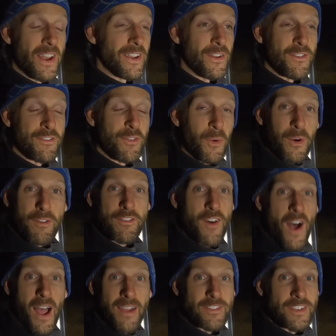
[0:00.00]
I don't know, four or
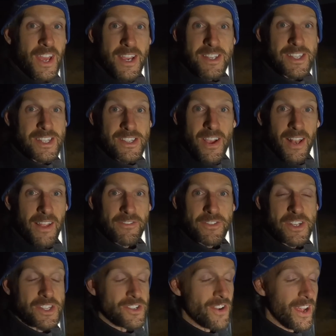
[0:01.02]
five days since I
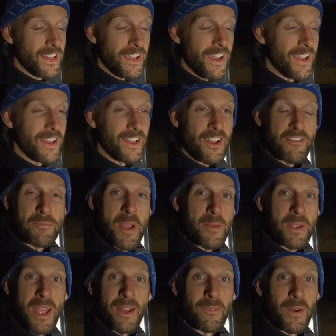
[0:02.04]
left Australia, and I've
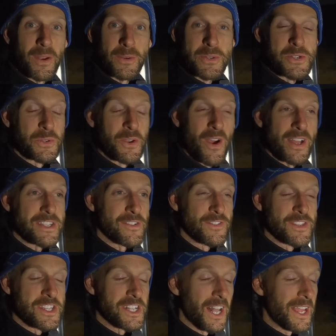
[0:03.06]
maybe had one or two nights
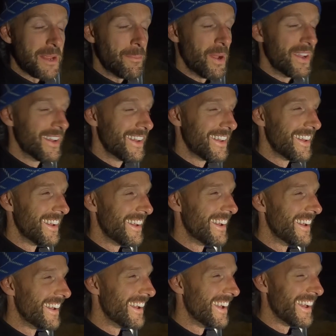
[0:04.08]
of sleep.
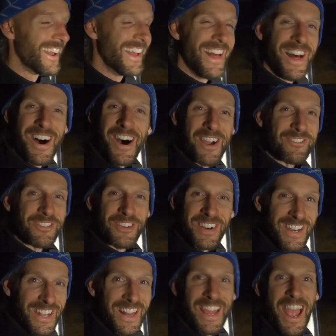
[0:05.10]
I'm
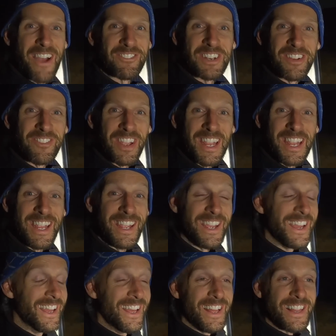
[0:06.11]
really happy to be
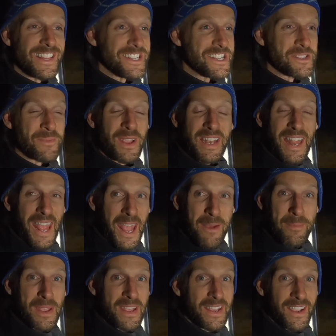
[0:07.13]
here. This has been
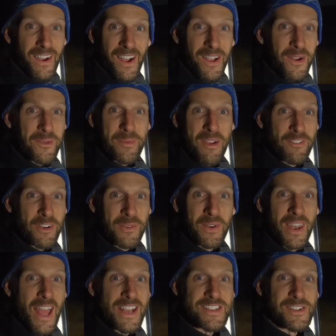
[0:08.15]
epic. I hope
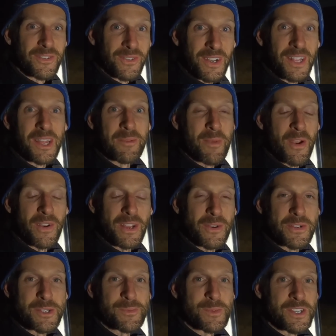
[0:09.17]
everyone has a really Merry
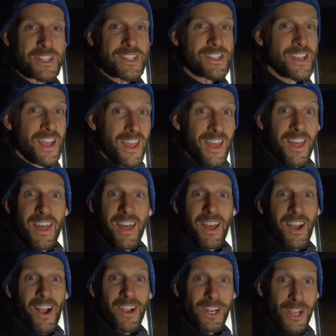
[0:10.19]
Christmas.
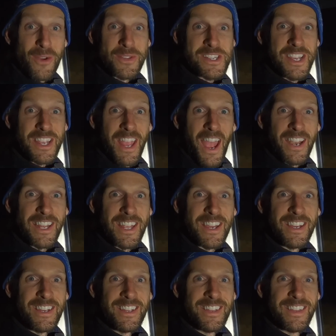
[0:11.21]
I'm going to go and see Katie.